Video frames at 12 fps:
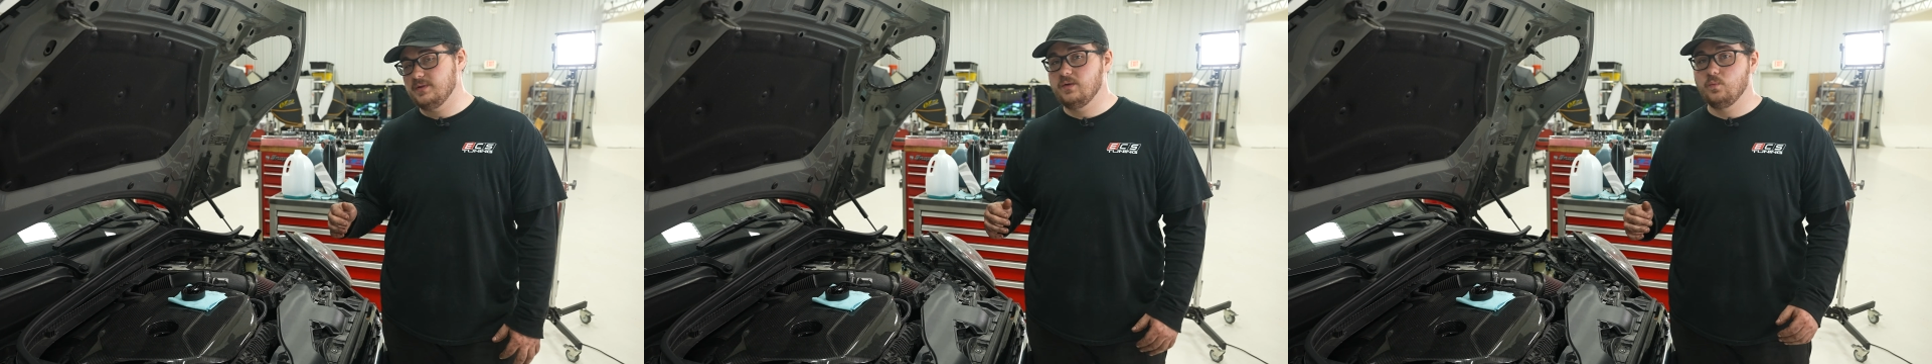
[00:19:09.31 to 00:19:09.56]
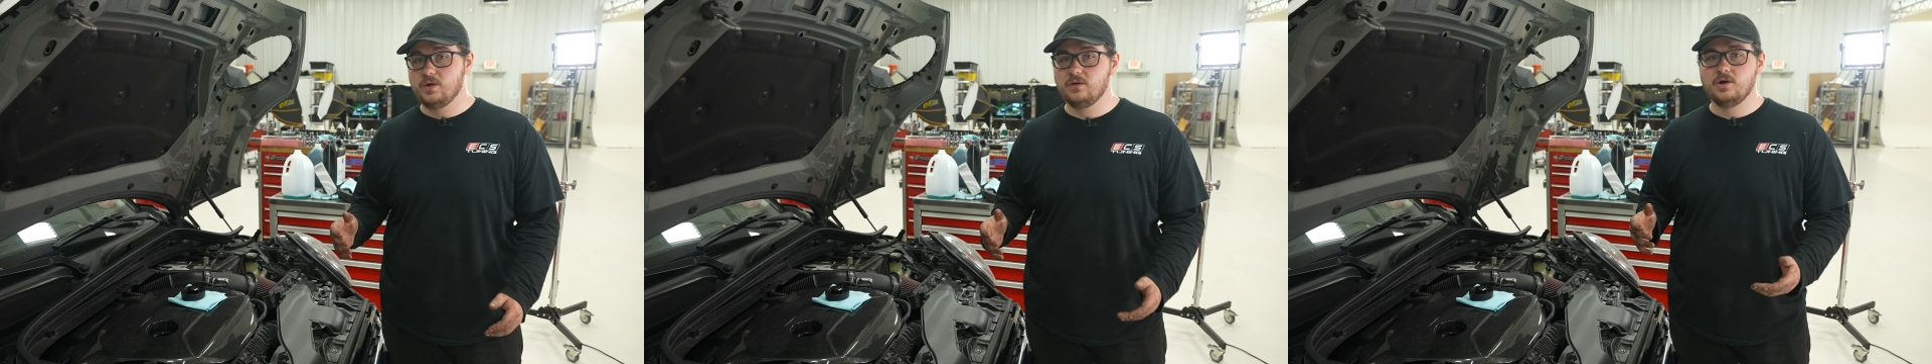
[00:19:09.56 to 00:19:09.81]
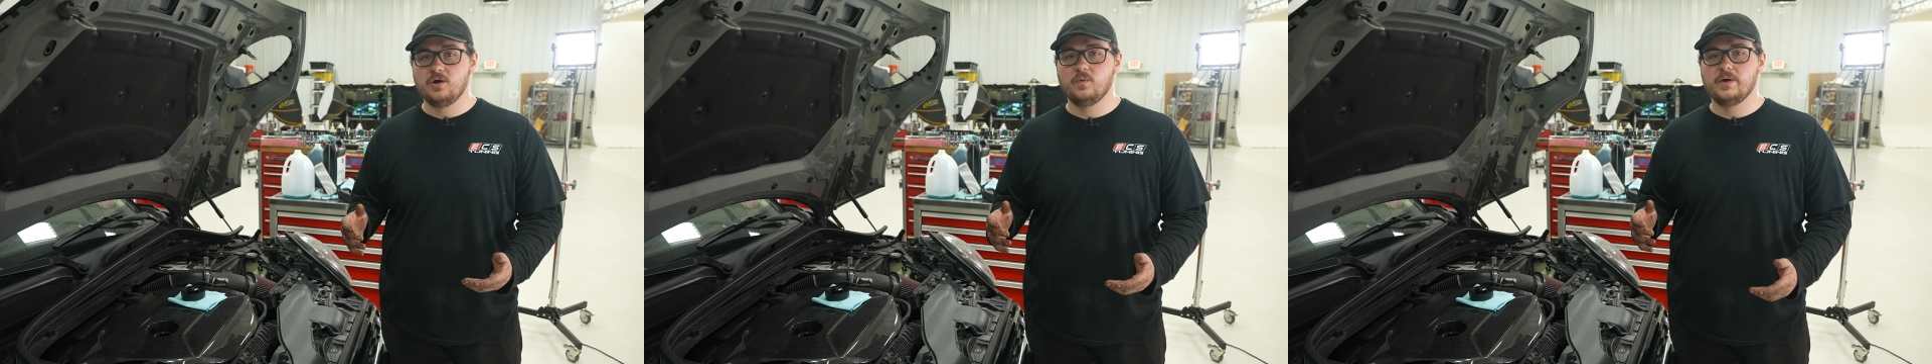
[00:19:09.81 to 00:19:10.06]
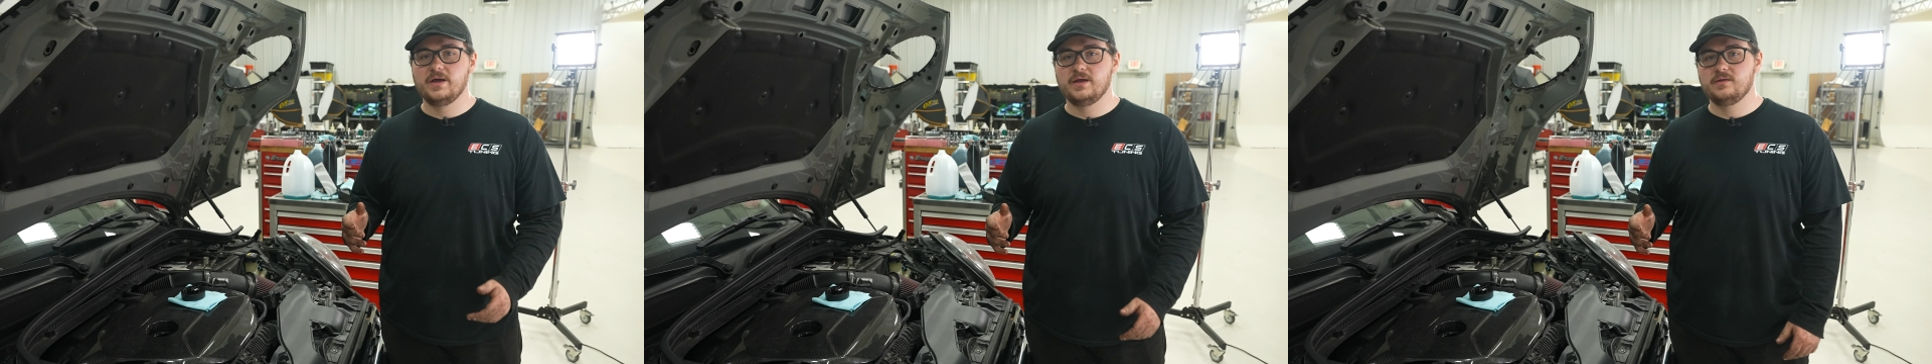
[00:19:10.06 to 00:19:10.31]
It will go
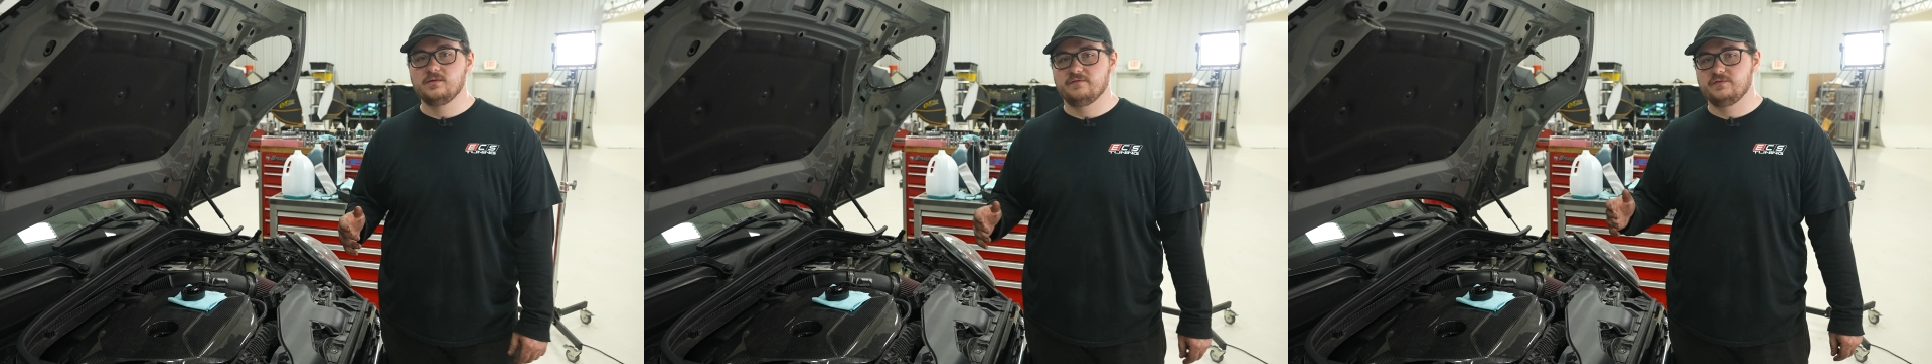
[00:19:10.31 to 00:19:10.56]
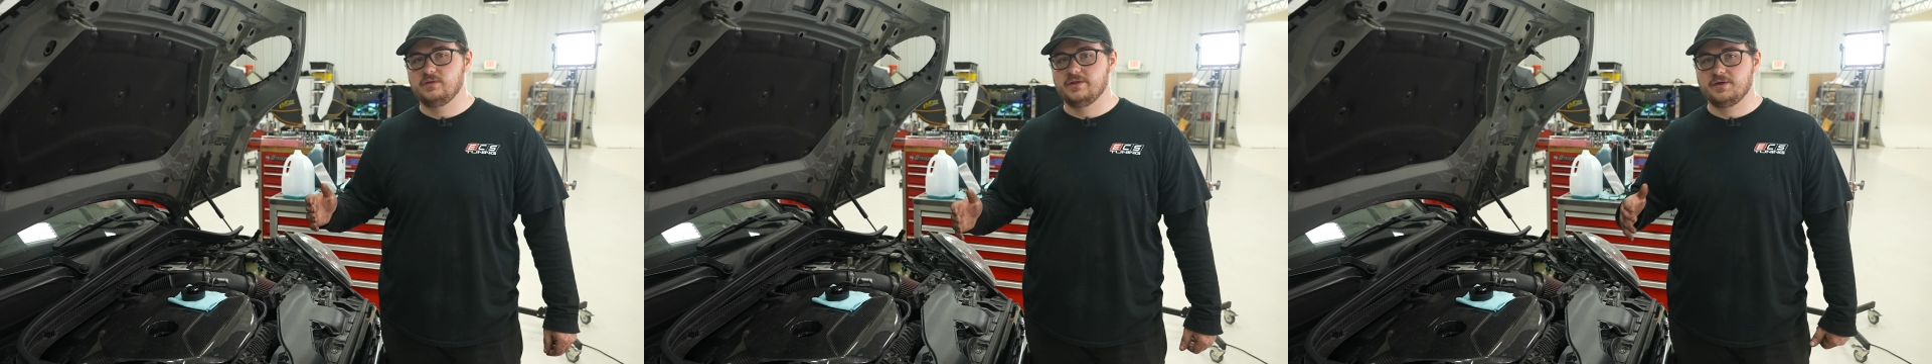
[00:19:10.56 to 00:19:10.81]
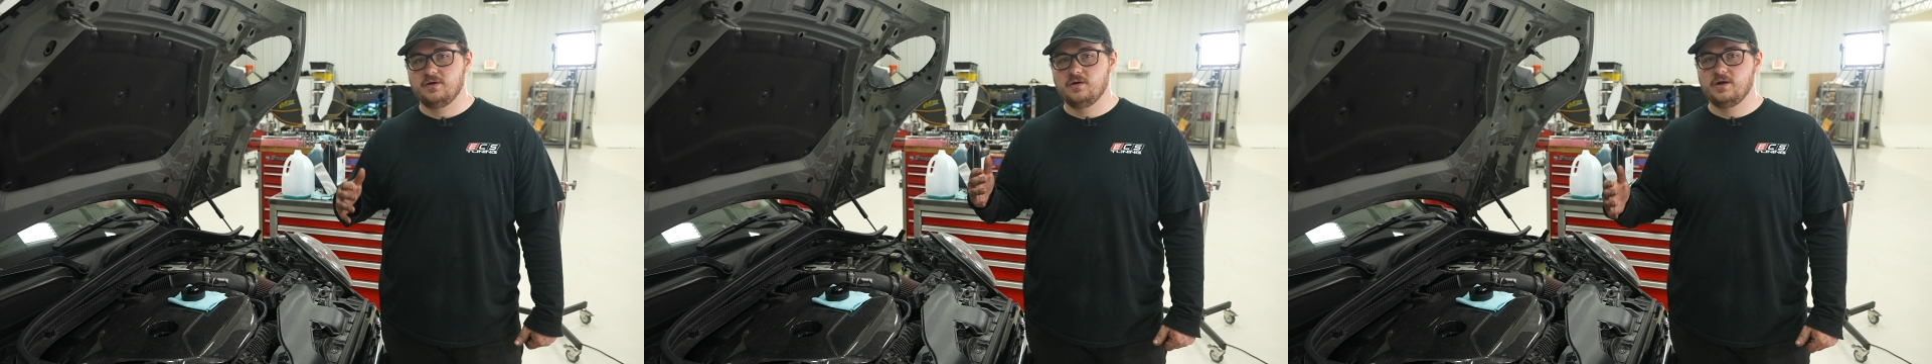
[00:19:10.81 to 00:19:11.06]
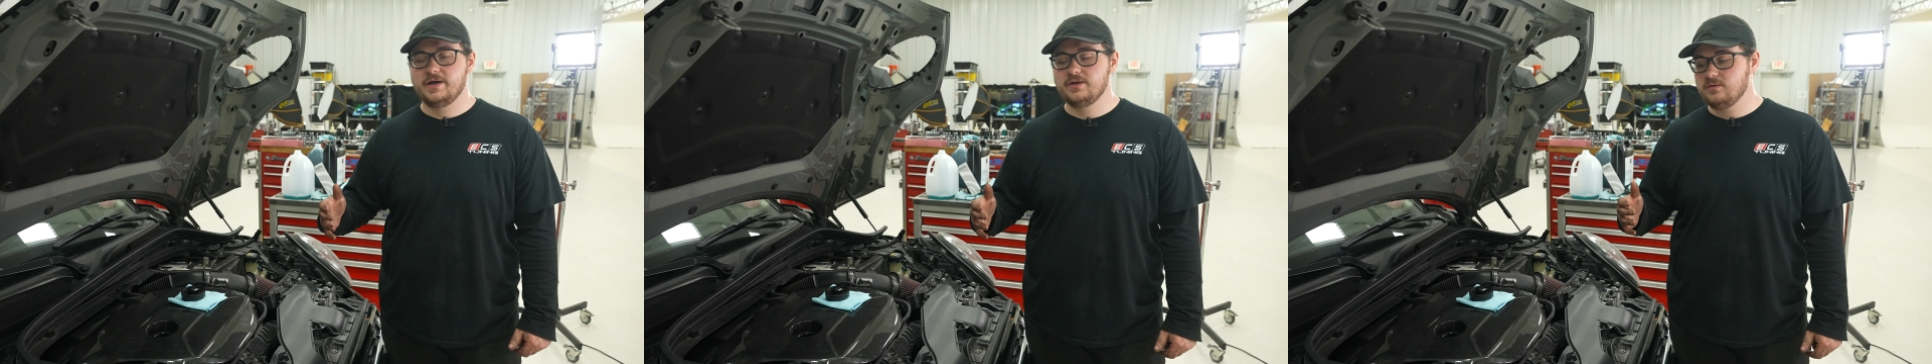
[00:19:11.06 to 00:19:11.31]
away if you let the
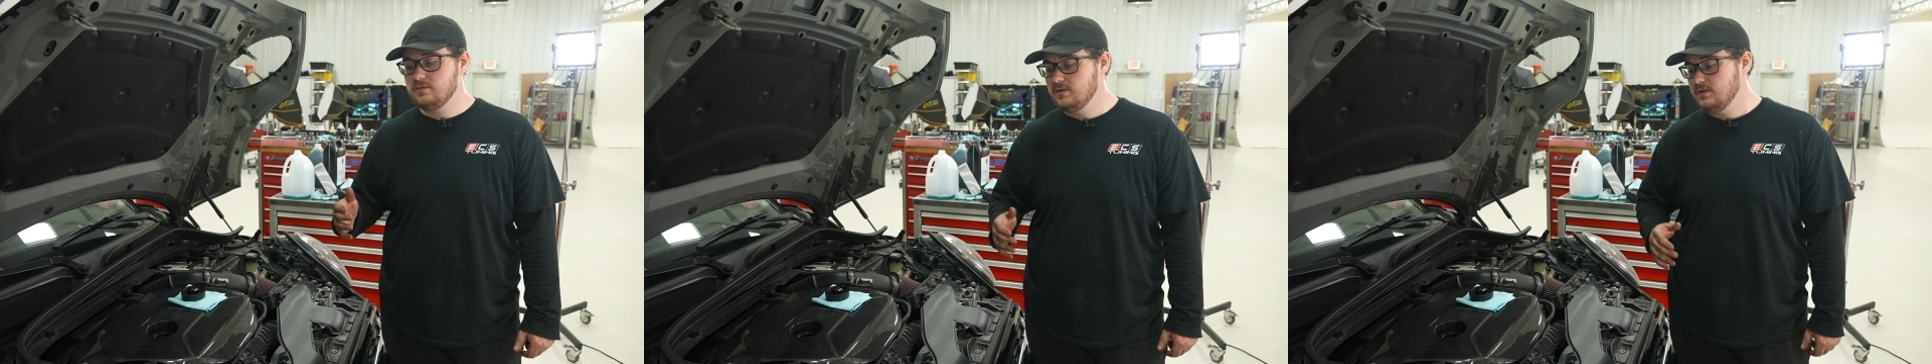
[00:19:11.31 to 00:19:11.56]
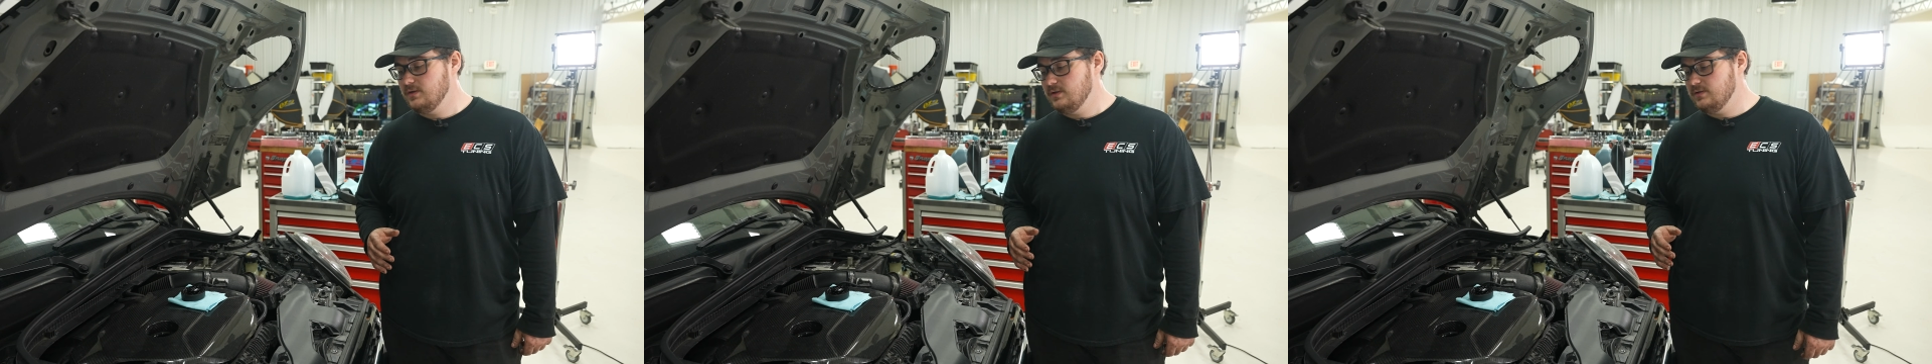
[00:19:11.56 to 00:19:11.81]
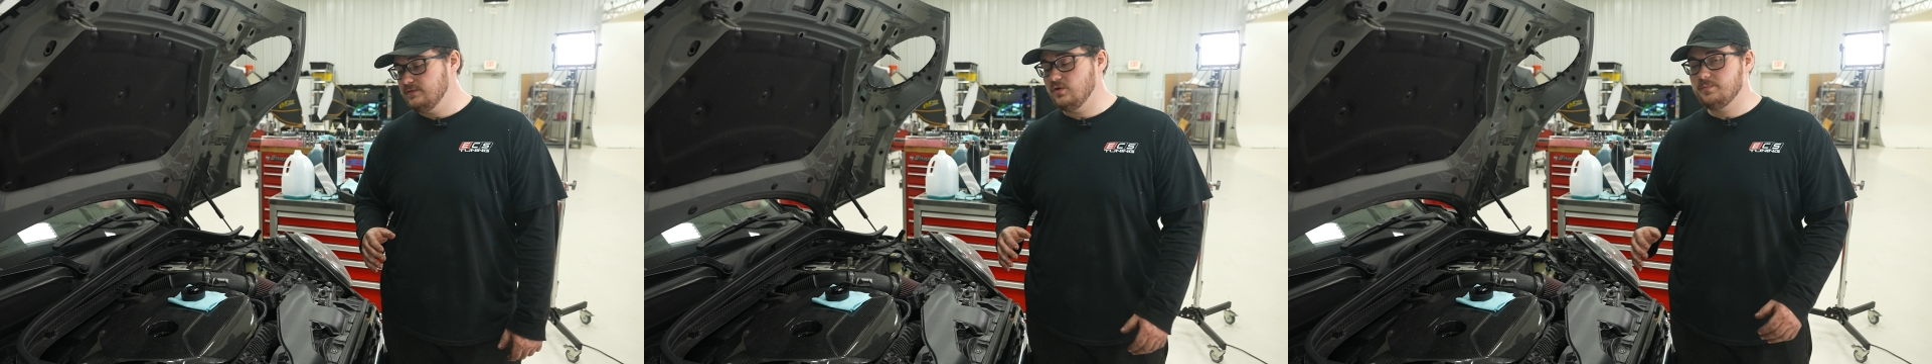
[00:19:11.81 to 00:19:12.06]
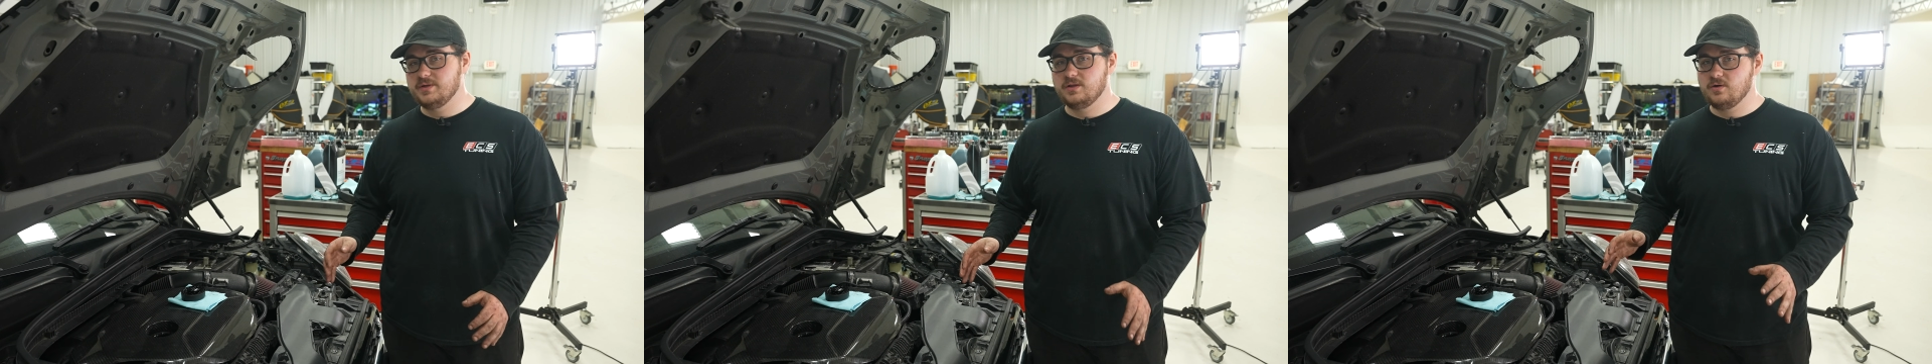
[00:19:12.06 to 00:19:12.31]
car idle.
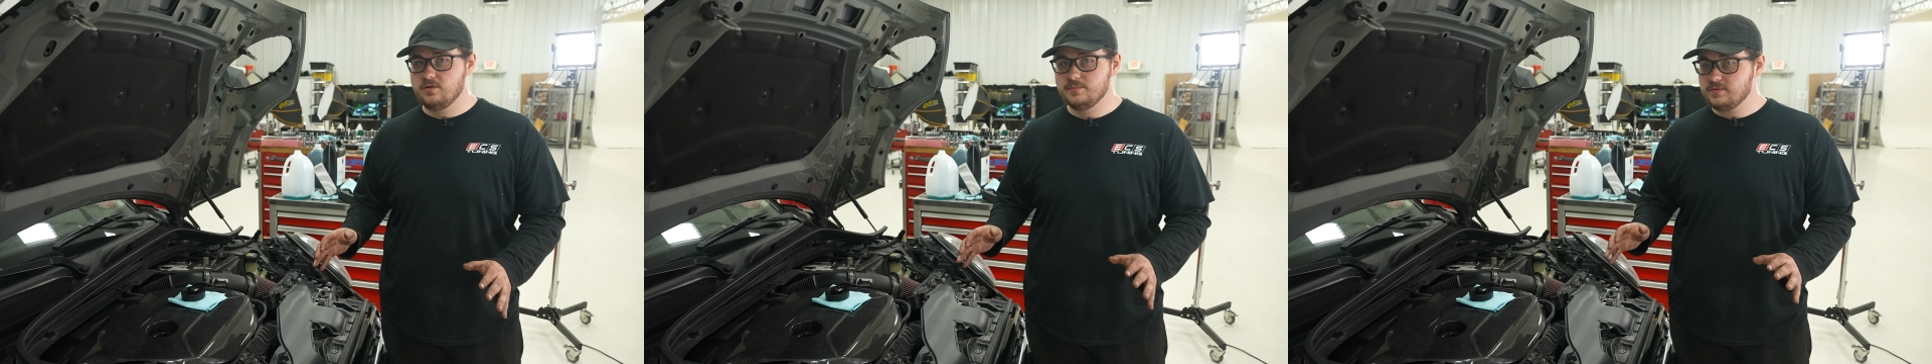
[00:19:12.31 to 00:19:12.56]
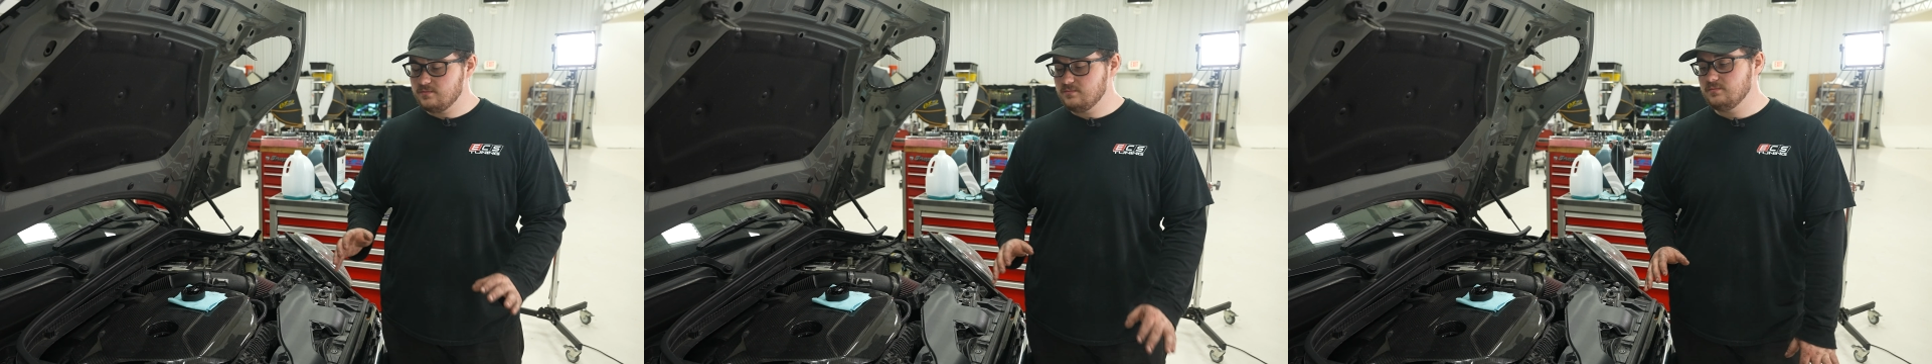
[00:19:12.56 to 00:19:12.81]
Don't be alarmed.